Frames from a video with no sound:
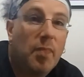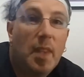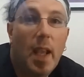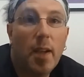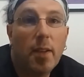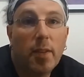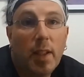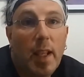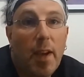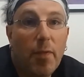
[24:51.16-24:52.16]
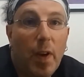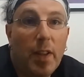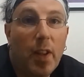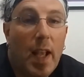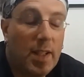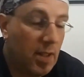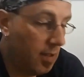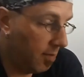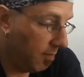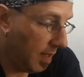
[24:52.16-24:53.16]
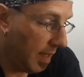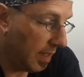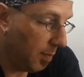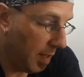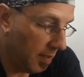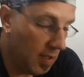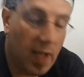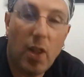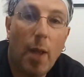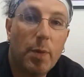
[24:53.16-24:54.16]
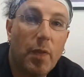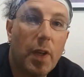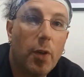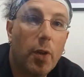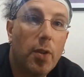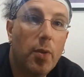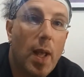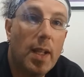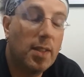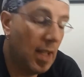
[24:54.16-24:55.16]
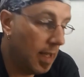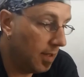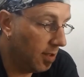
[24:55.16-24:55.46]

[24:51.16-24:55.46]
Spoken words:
Yeah, can't find the last X-Men Cyclops figure to do that set,